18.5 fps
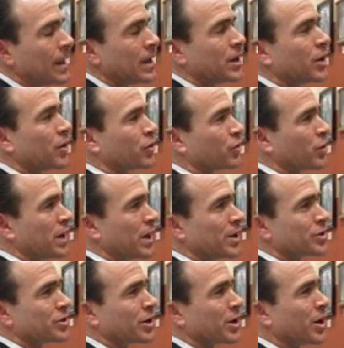You know, 3
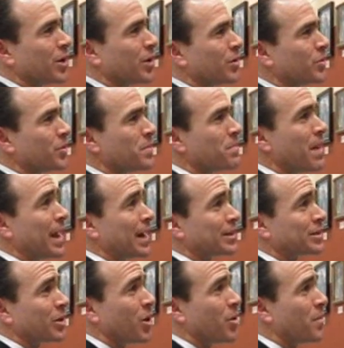years ago, we made
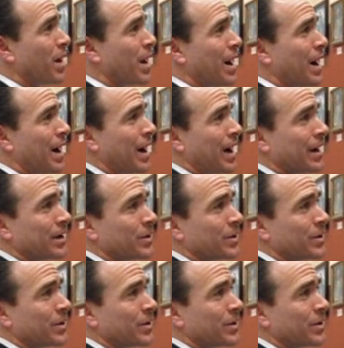it to Omaha,